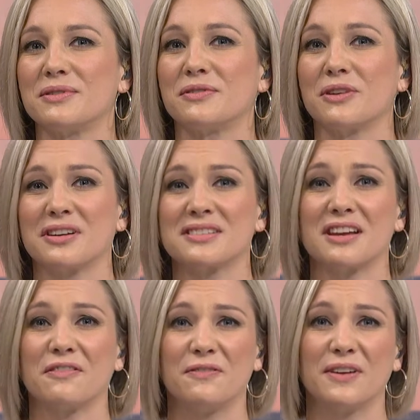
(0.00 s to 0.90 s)
We've got to
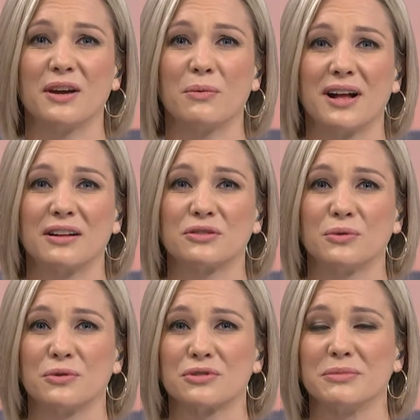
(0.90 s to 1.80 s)
say farewell to
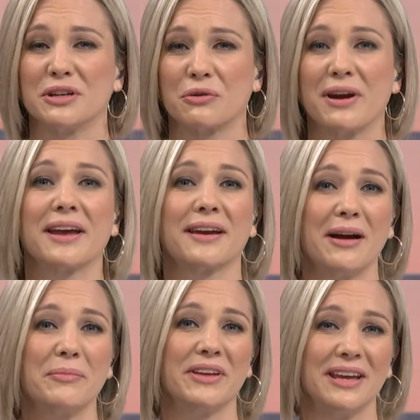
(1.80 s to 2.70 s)
autumn and crank
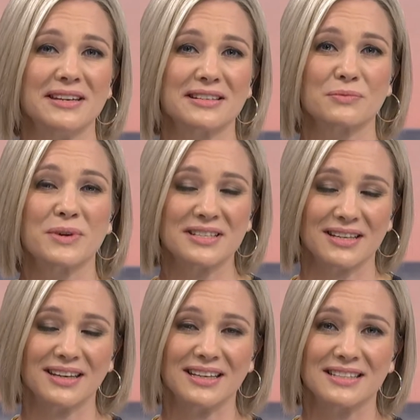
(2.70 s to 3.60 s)
up the heat. It's
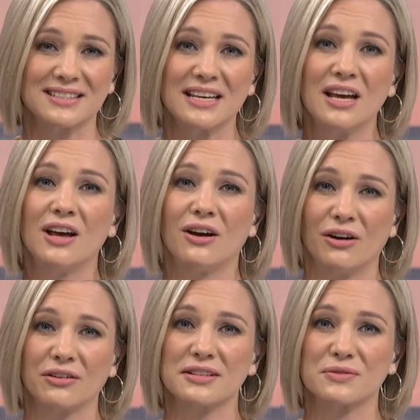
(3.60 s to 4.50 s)
winter is
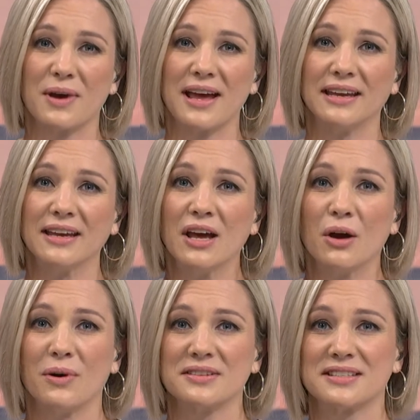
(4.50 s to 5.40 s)
on its way.
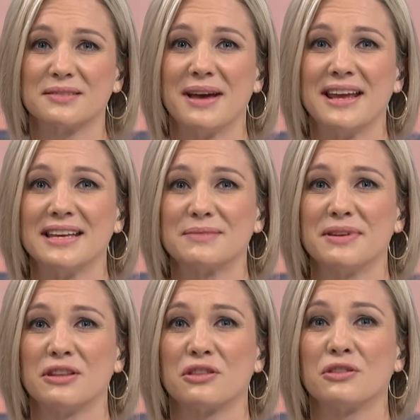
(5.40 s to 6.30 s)
Whilst this May has
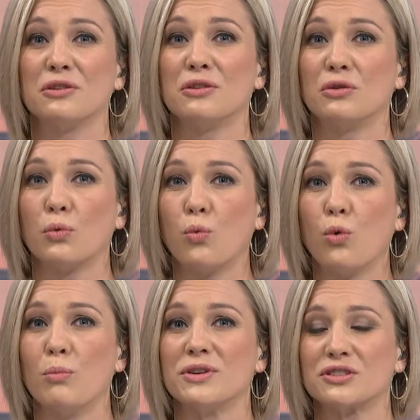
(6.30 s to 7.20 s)
been the third
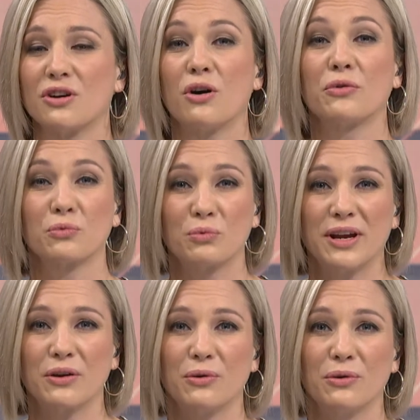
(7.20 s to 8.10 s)
warmest on
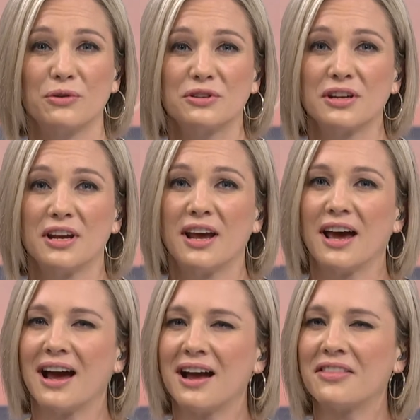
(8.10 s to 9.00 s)
record,
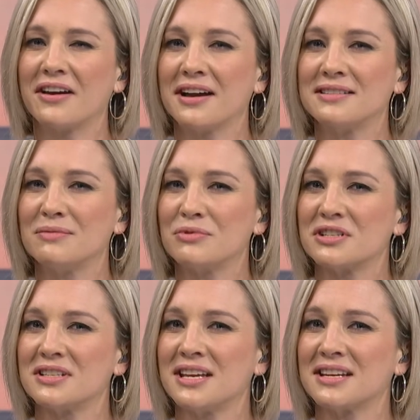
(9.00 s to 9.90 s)
are the high
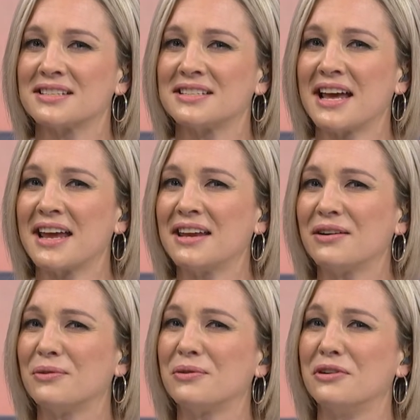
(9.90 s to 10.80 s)
temperatures here to stay
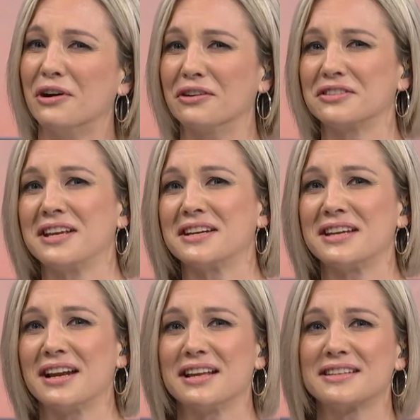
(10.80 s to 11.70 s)
or not? Here to
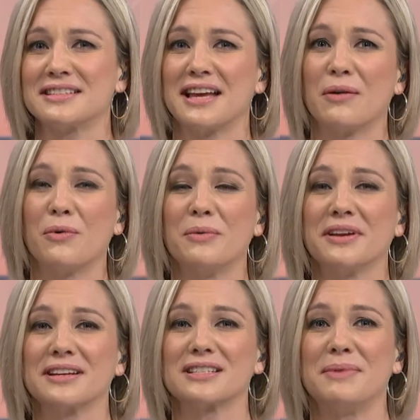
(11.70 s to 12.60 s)
tell us uh, what we
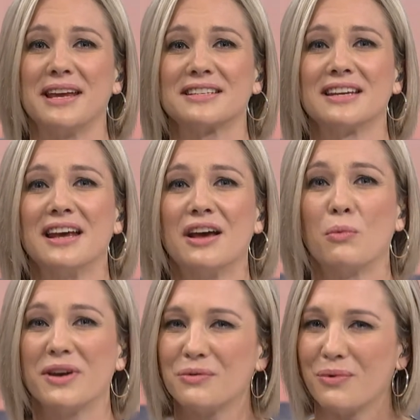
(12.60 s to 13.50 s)
can expect
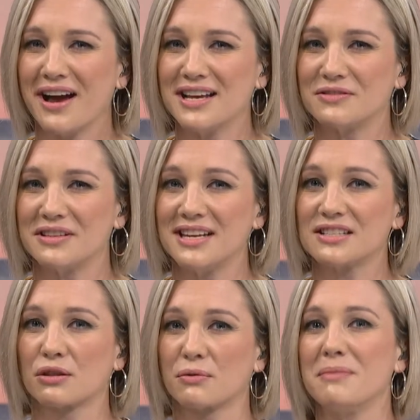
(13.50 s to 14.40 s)
weather-wise for the
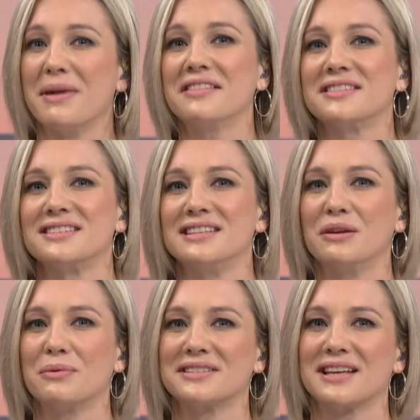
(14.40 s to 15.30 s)
next three months is
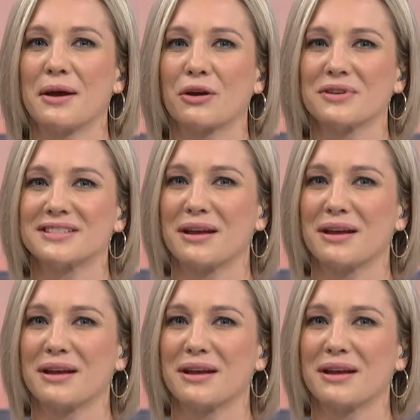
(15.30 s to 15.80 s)
NIWA's Chris